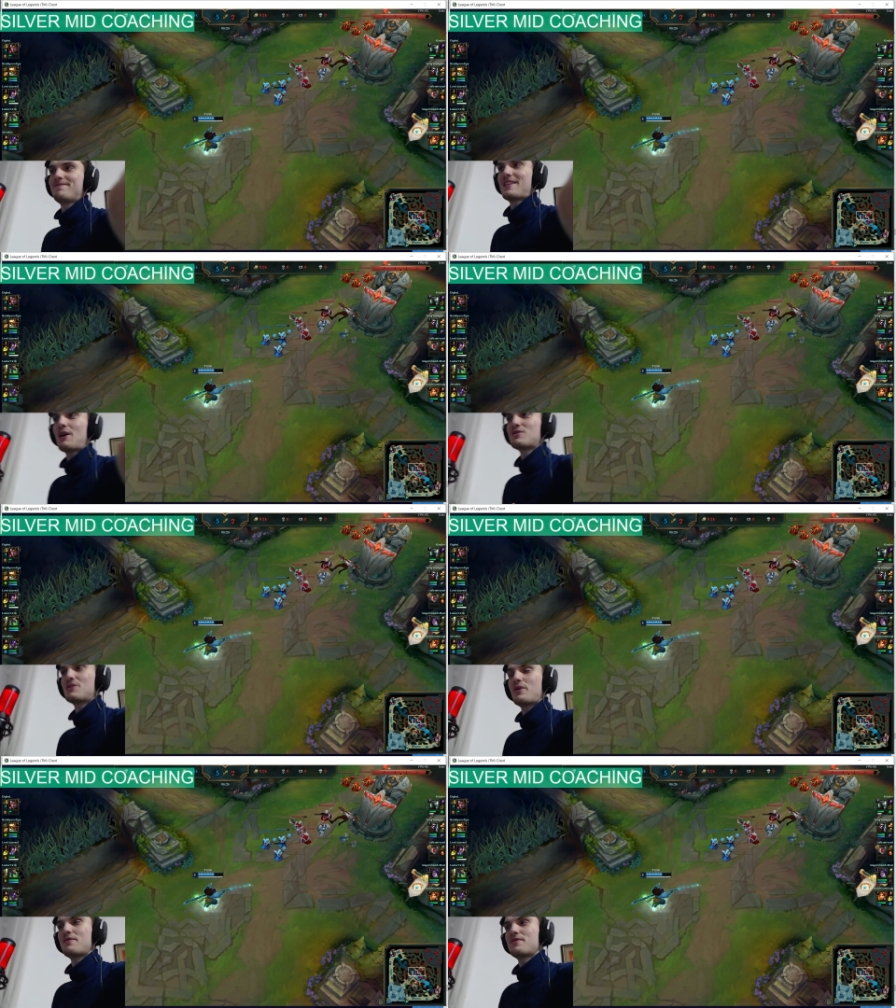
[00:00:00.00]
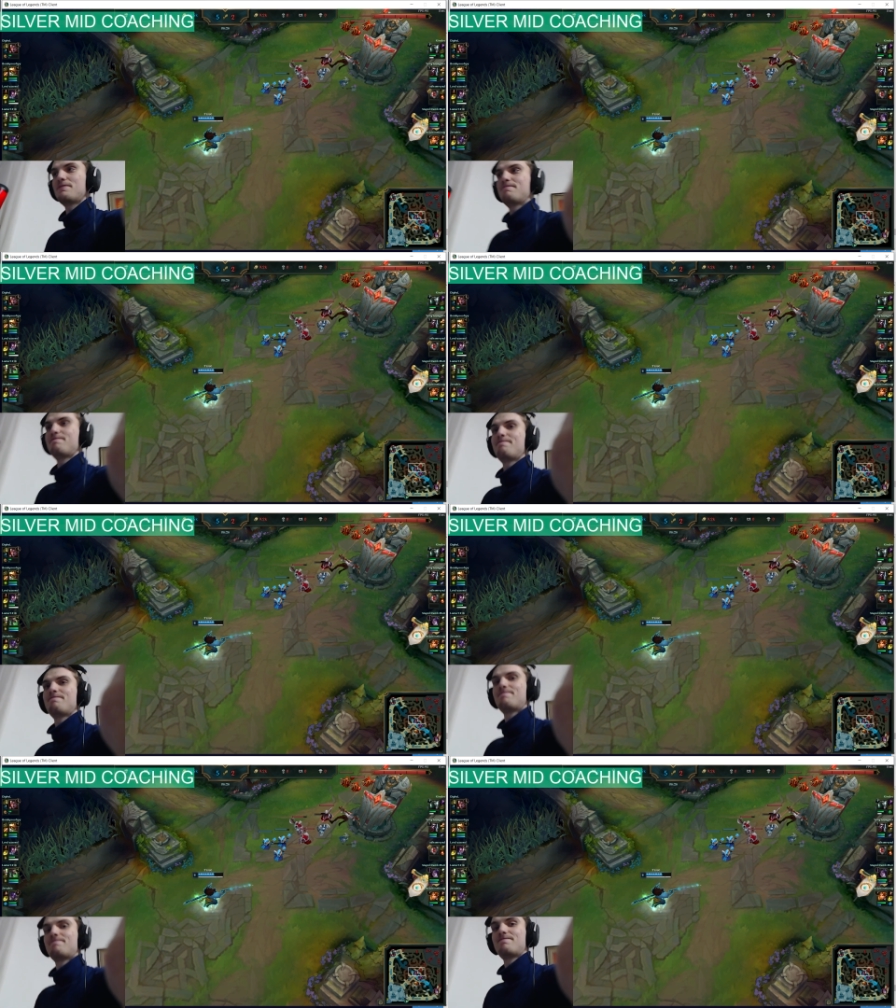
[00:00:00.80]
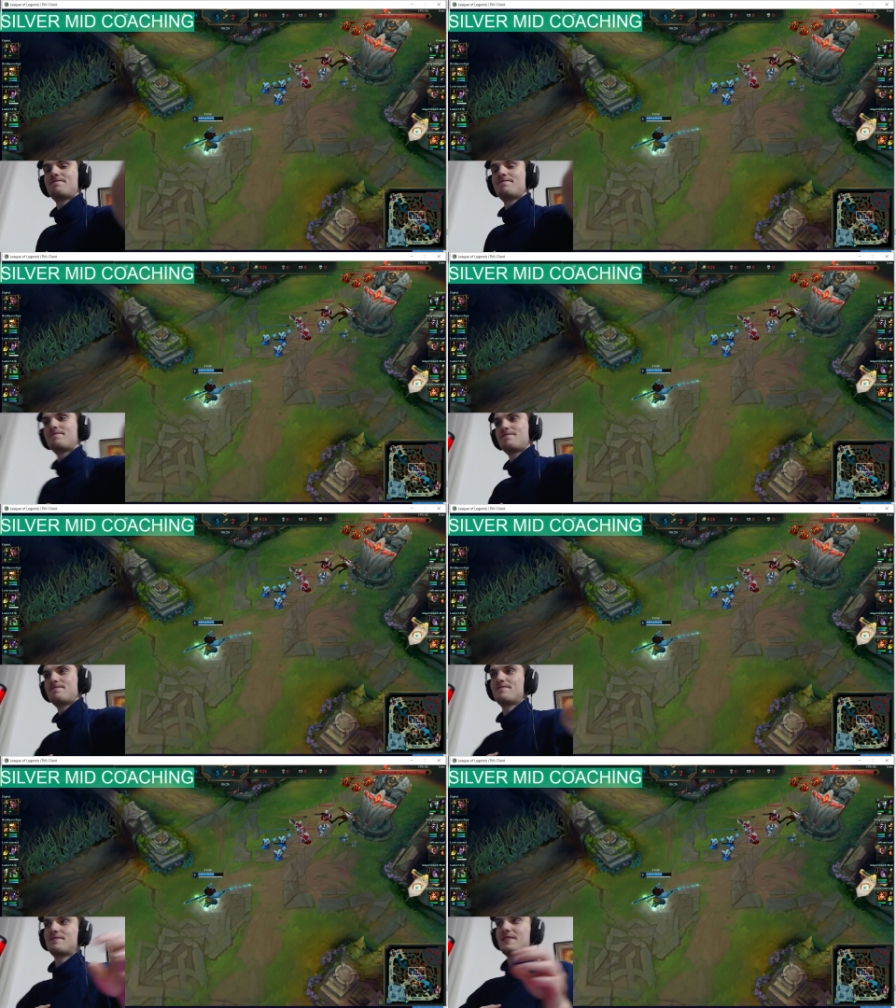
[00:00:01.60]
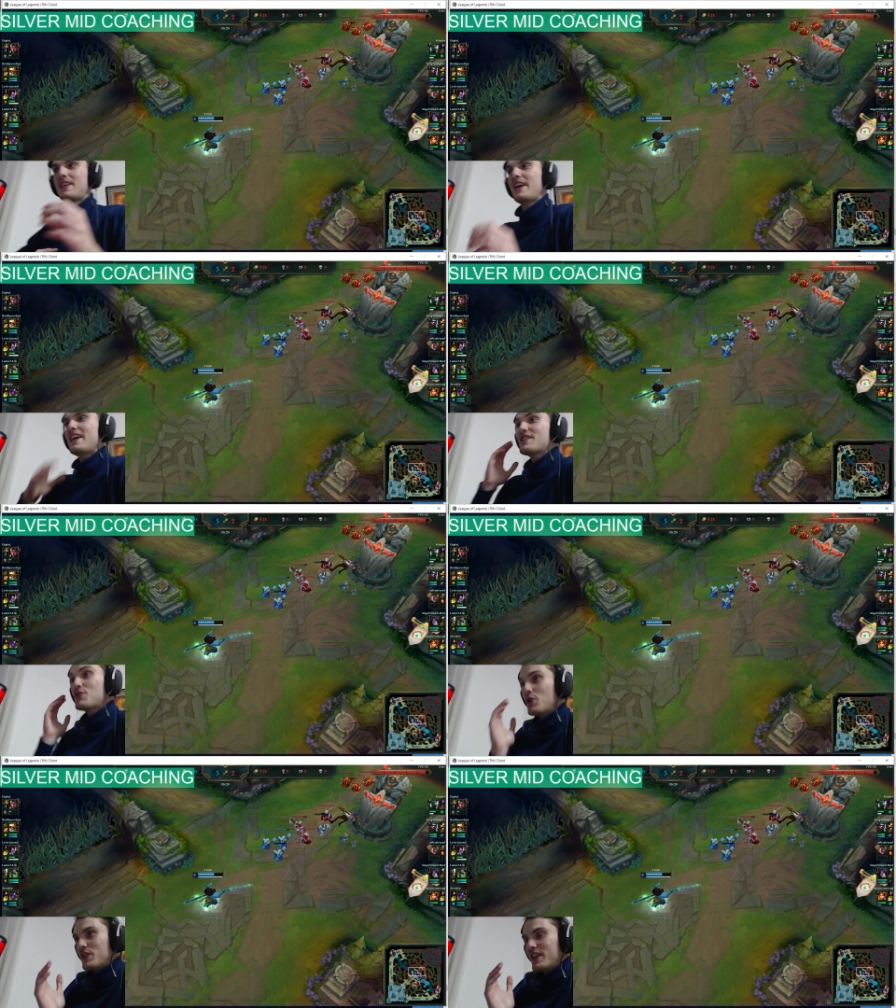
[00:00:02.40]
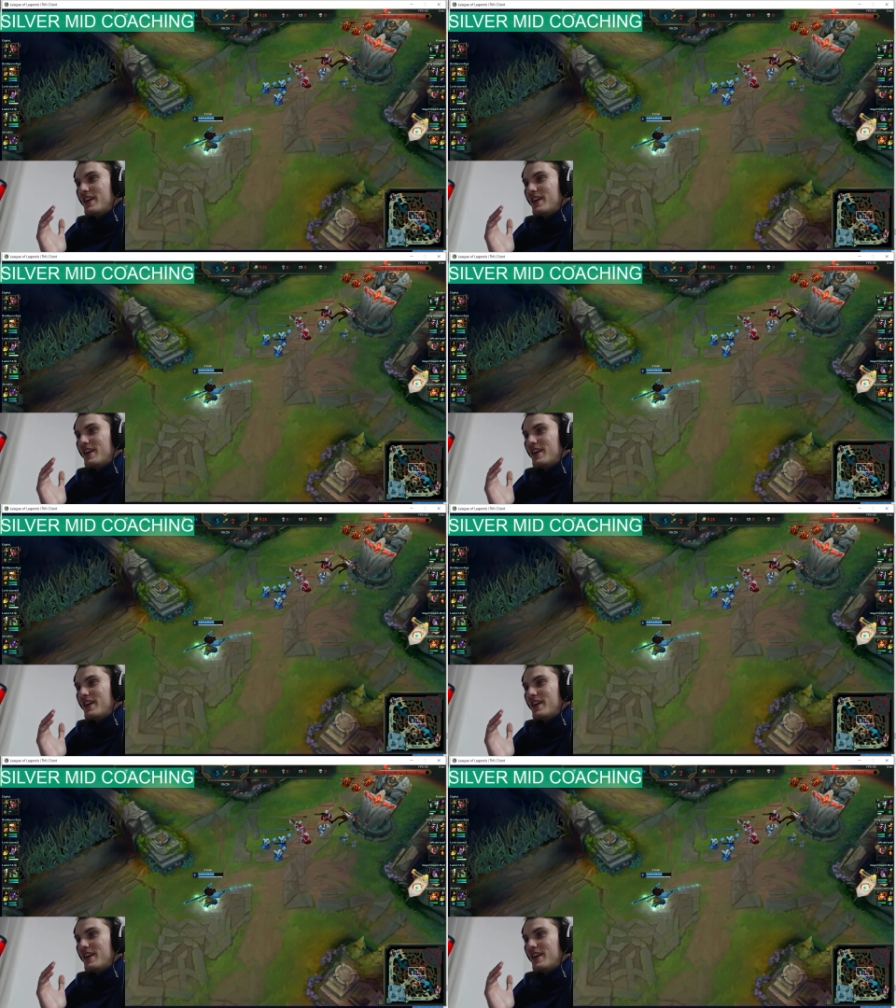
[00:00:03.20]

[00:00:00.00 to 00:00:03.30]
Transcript: how is the wave? It's good. It's good.